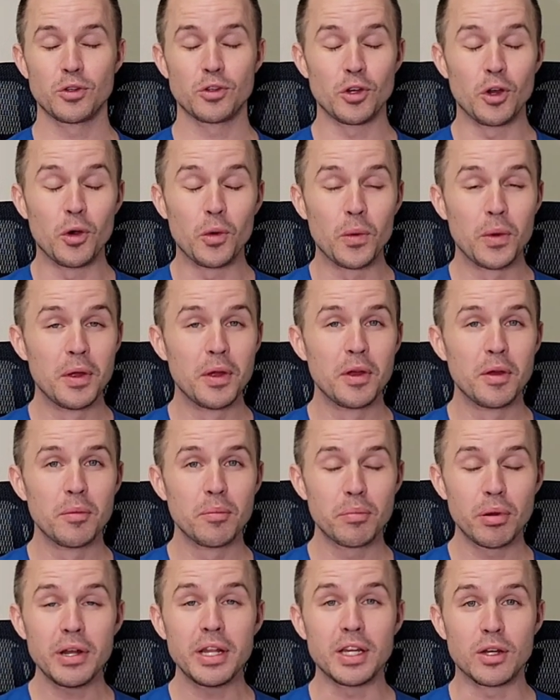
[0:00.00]
So,
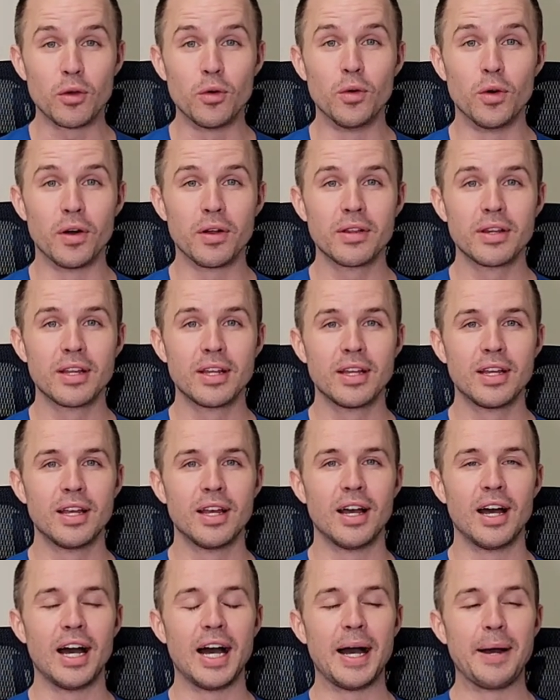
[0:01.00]
pretty cool.
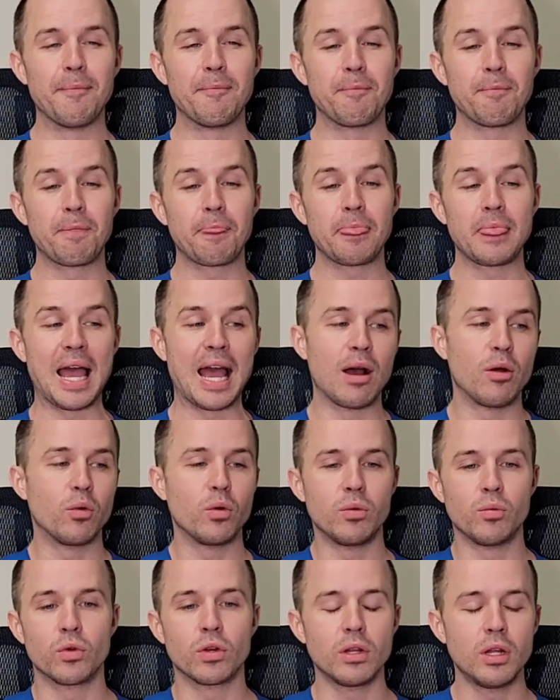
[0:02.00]
Um, now,
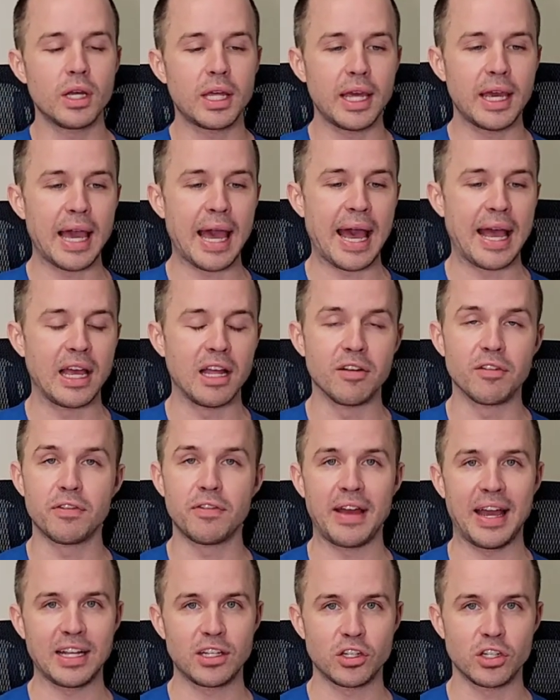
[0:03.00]
when we're looking at
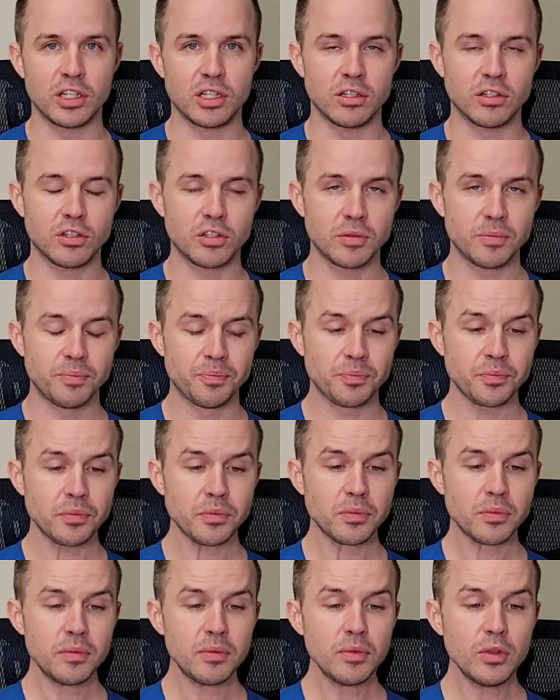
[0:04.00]
infections,
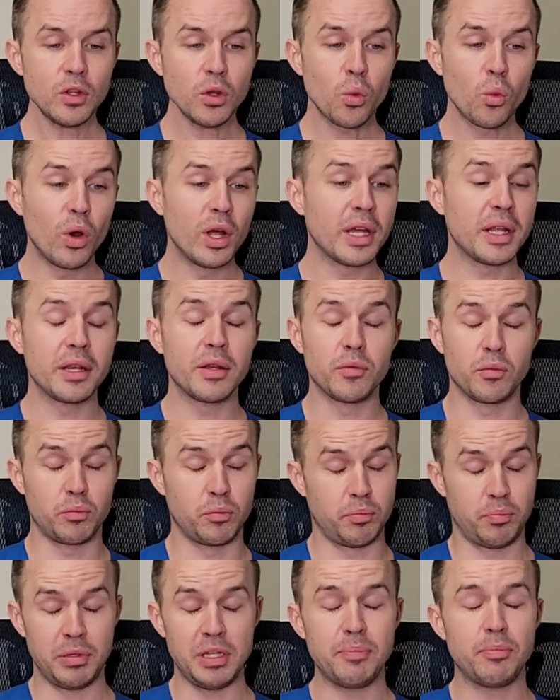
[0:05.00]
well,
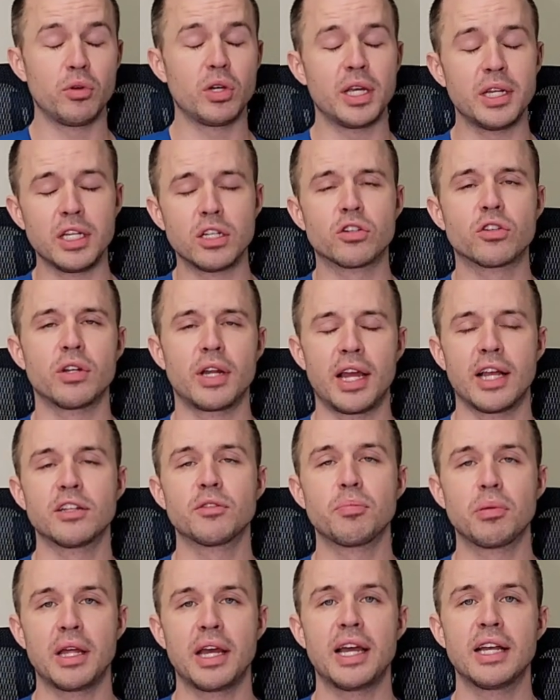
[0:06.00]
people getting
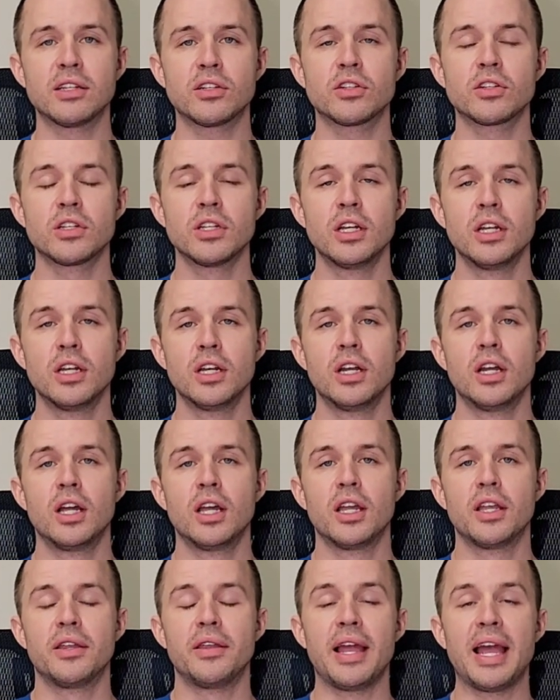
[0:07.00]
transplants,
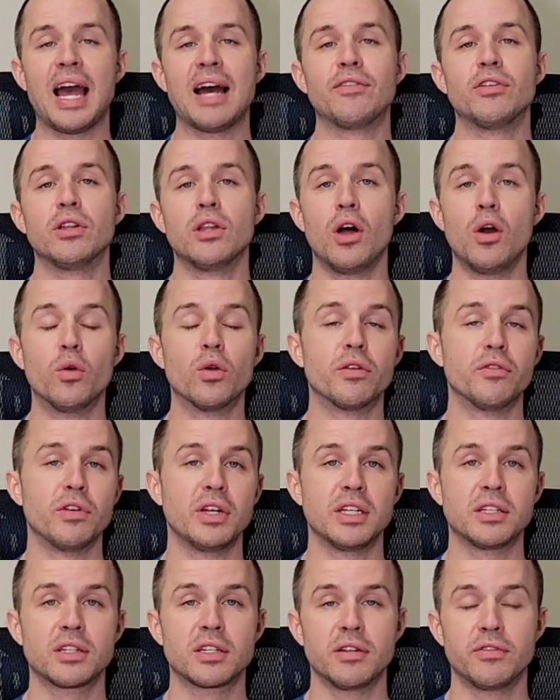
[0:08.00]
they have a lower
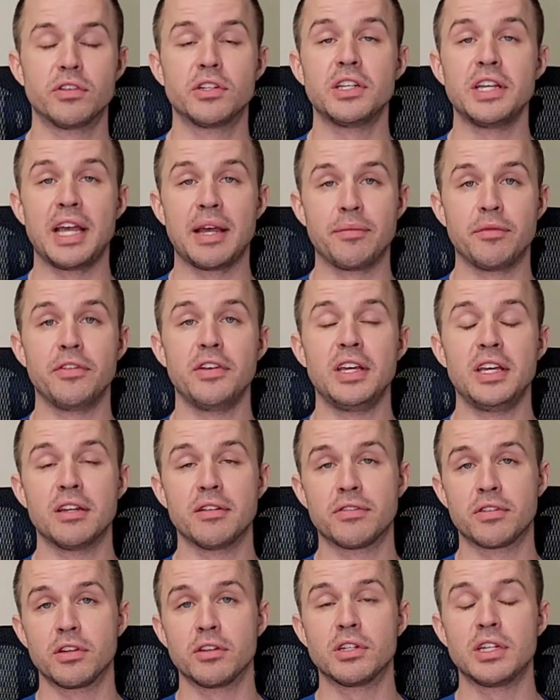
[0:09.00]
risk of CMV
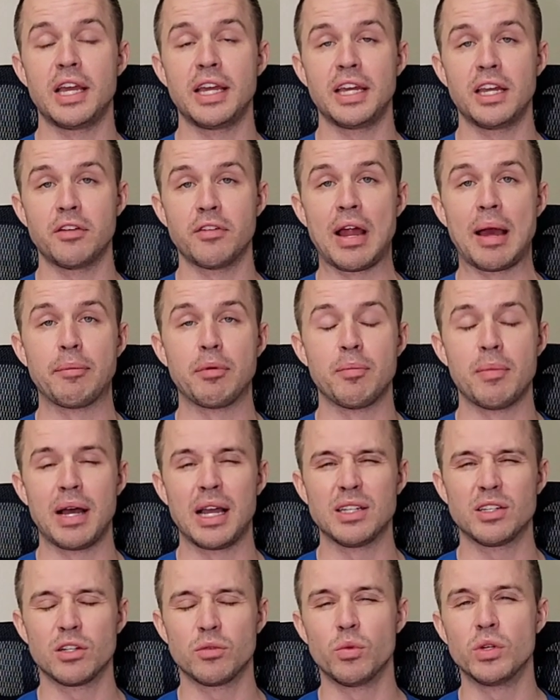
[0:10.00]
if they're taking
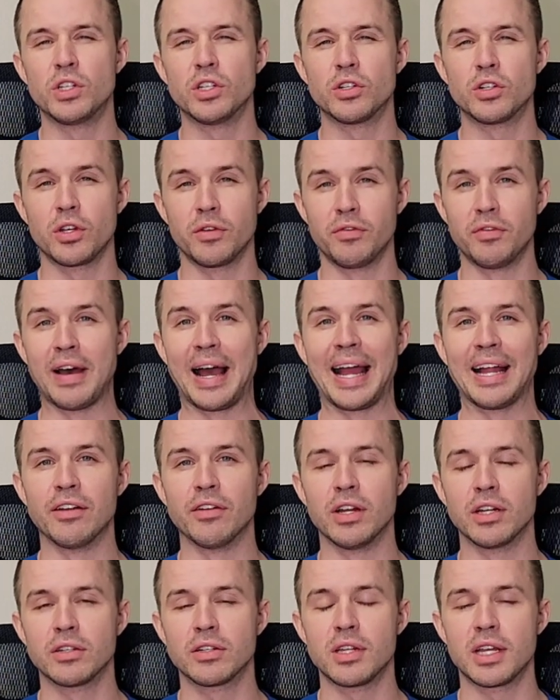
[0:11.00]
rapamycin, which is a
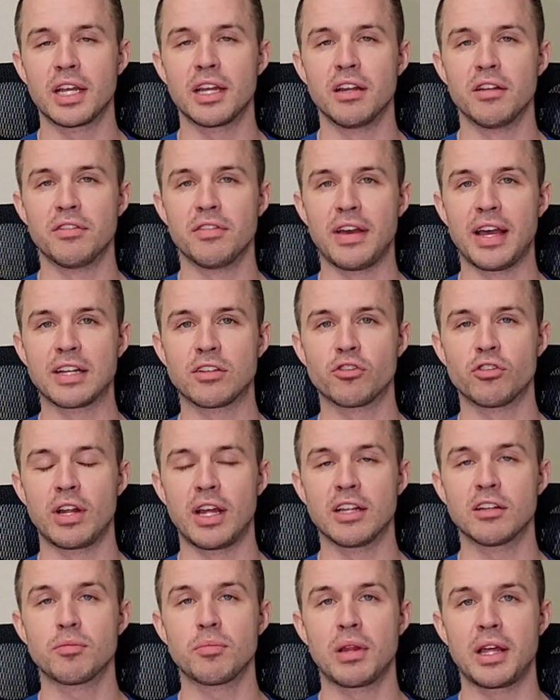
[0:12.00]
virus that can affect
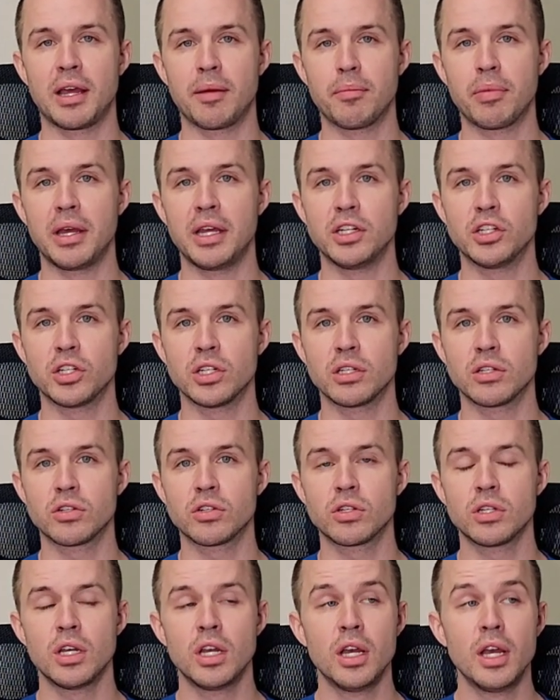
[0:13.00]
transplant
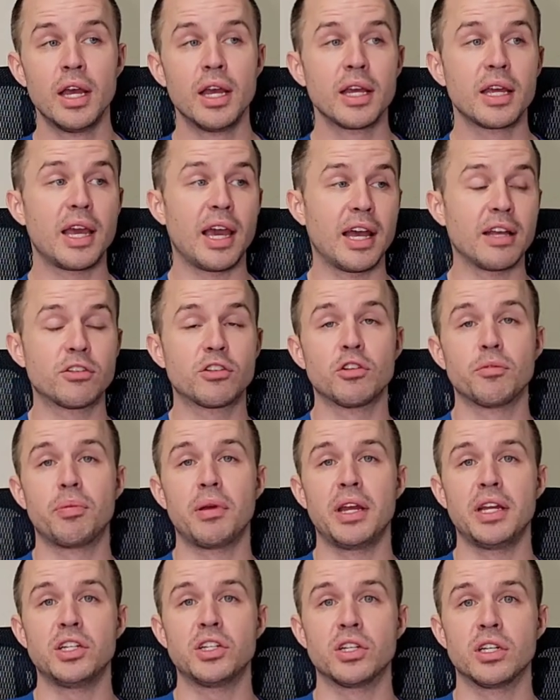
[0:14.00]
patients. Cancer
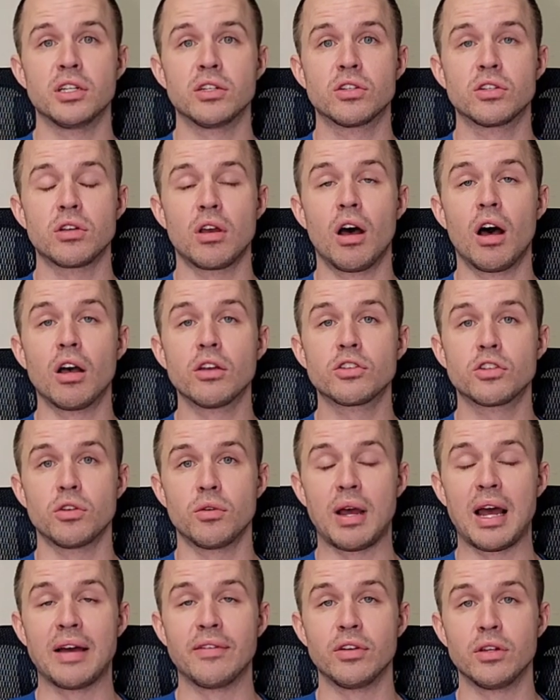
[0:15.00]
patients
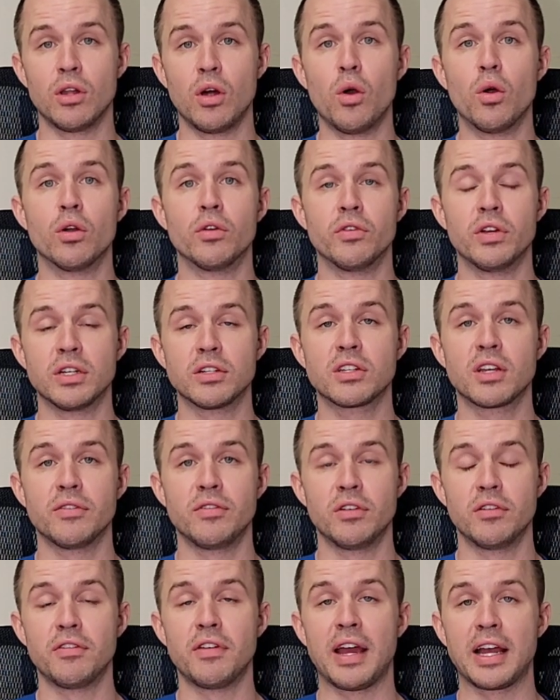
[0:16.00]
also have a lower risk
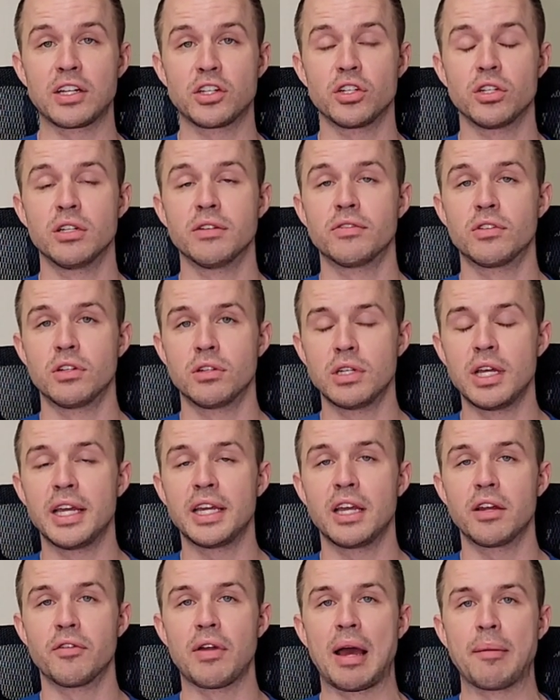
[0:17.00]
of infection if they're
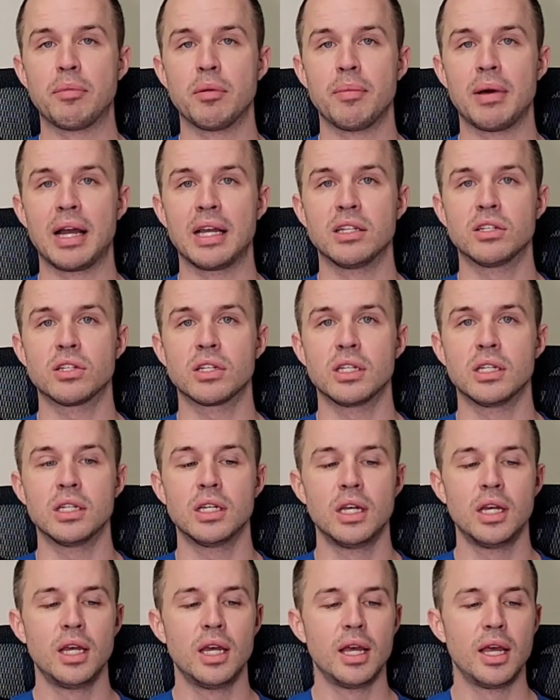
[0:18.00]
taking rapamycin.
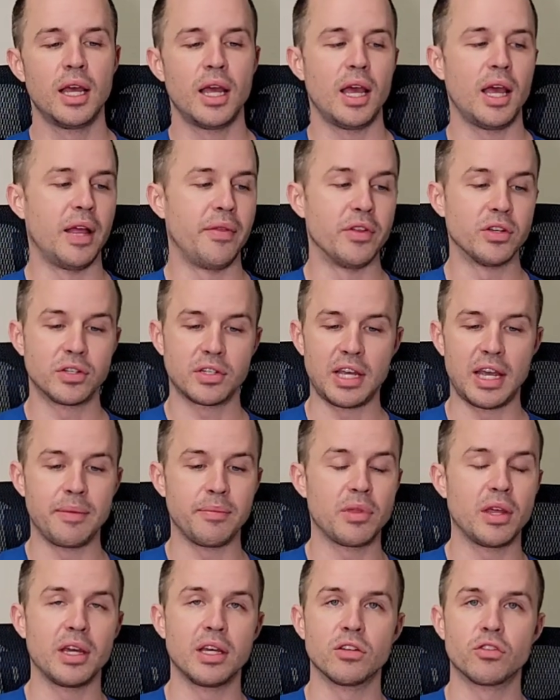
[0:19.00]
And the
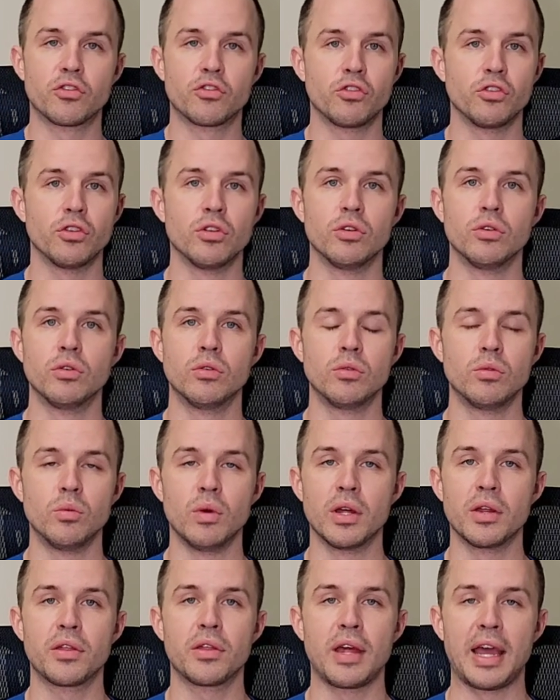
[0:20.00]
same thing is true
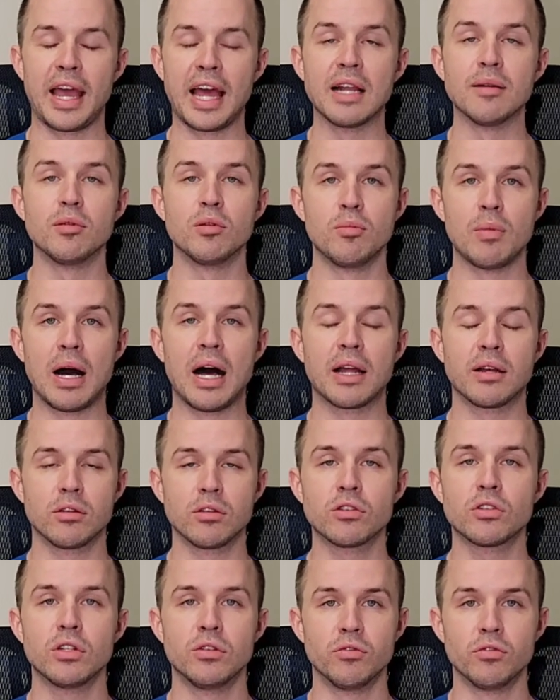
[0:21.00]
with animal
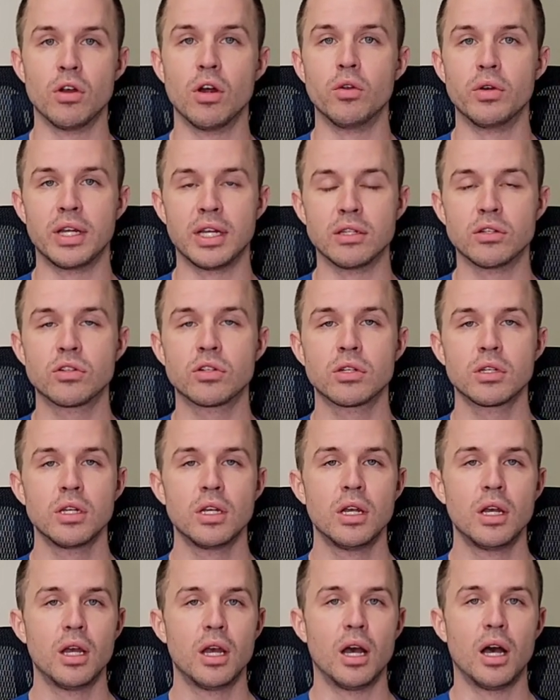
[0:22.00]
models in rodents,
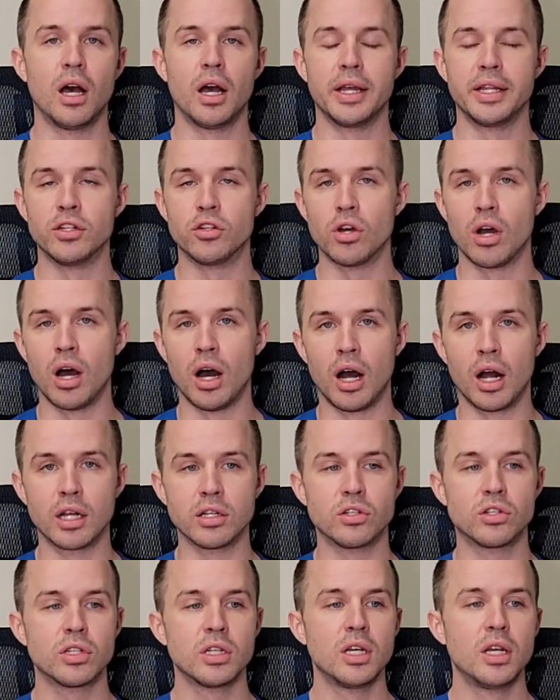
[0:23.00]
uh, in
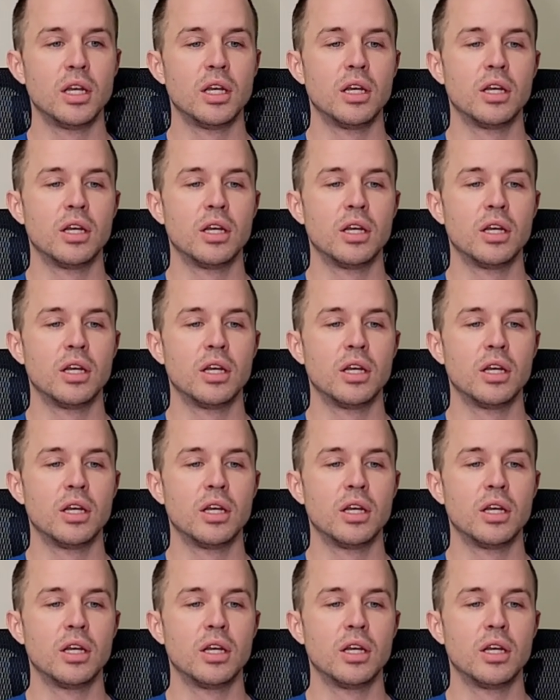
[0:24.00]
dogs,